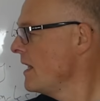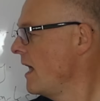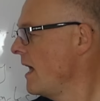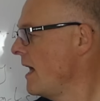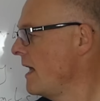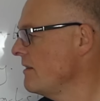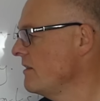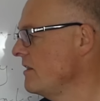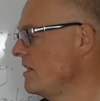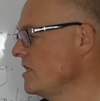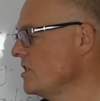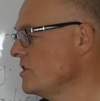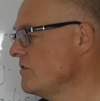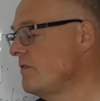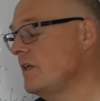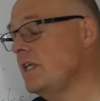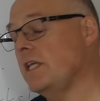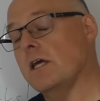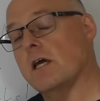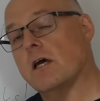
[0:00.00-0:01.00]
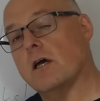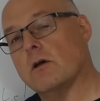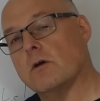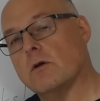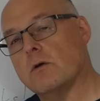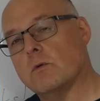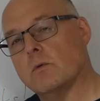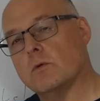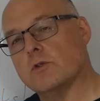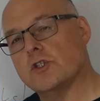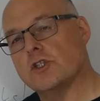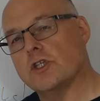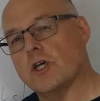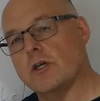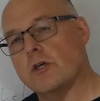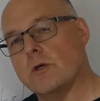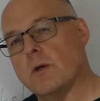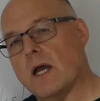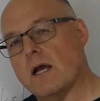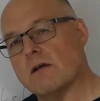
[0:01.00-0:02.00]
and this video will show
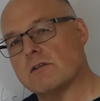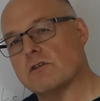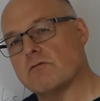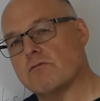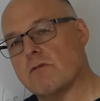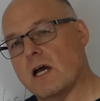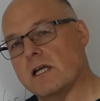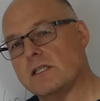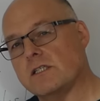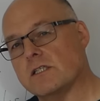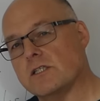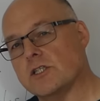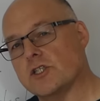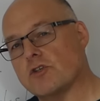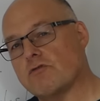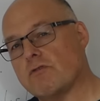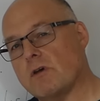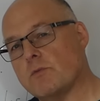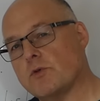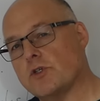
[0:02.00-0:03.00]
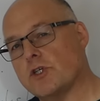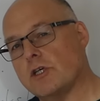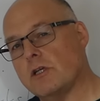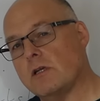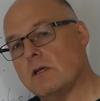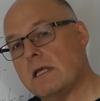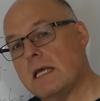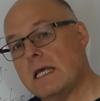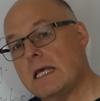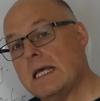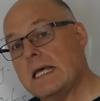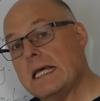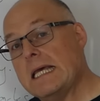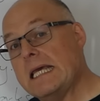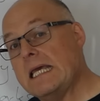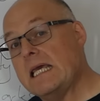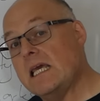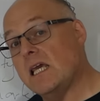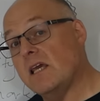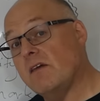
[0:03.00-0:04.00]
you how to write a description
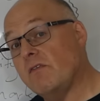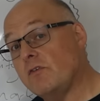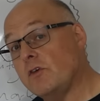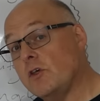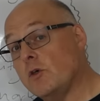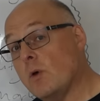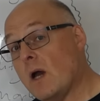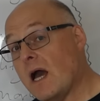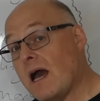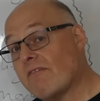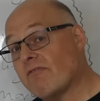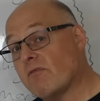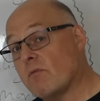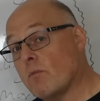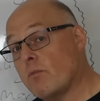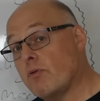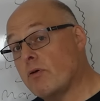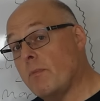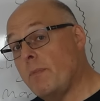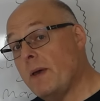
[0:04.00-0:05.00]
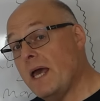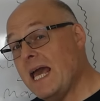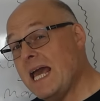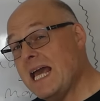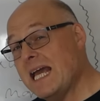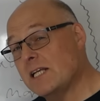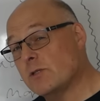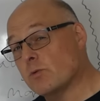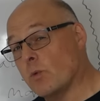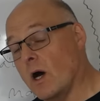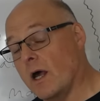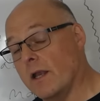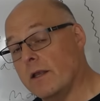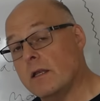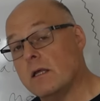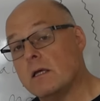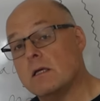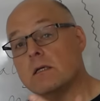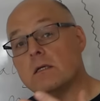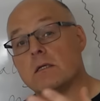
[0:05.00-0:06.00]
if you haven't prepared
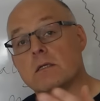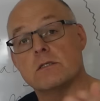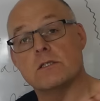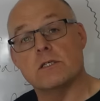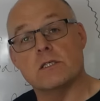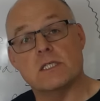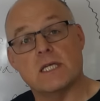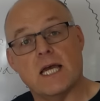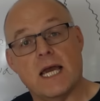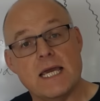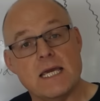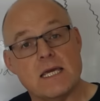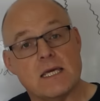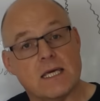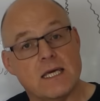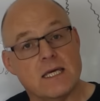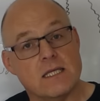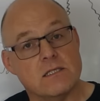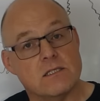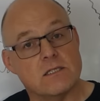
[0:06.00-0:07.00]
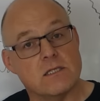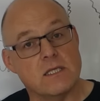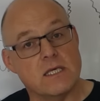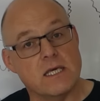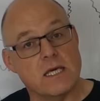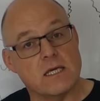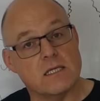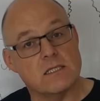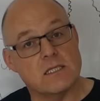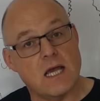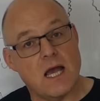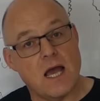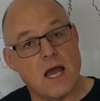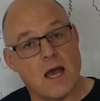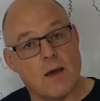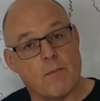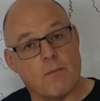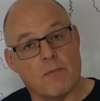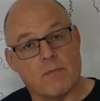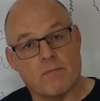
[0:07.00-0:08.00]
one to take into the
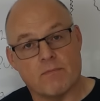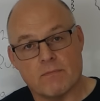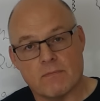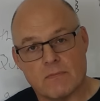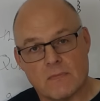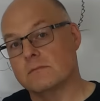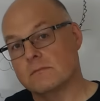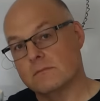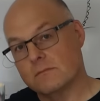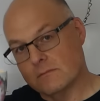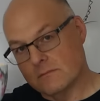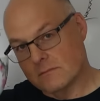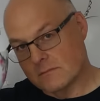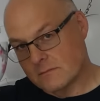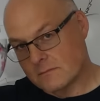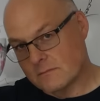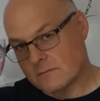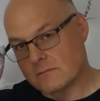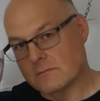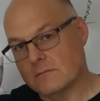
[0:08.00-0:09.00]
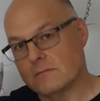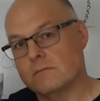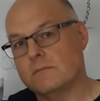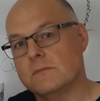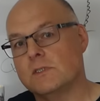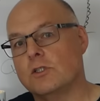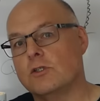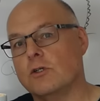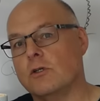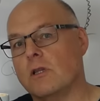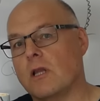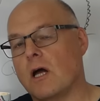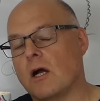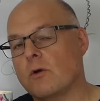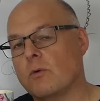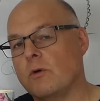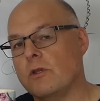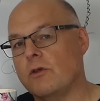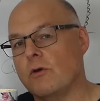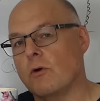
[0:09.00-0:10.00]
exam. Good
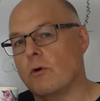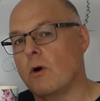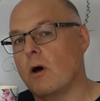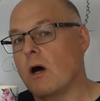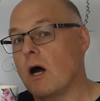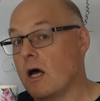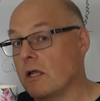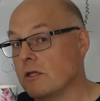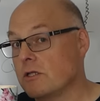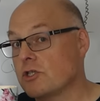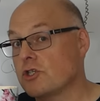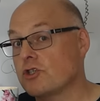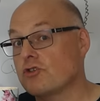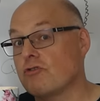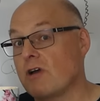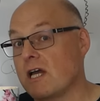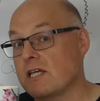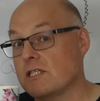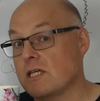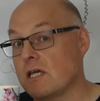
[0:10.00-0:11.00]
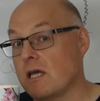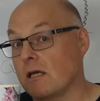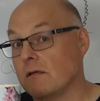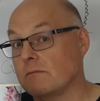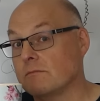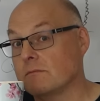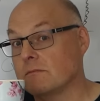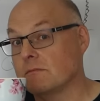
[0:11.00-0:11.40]
luck with your unstressing.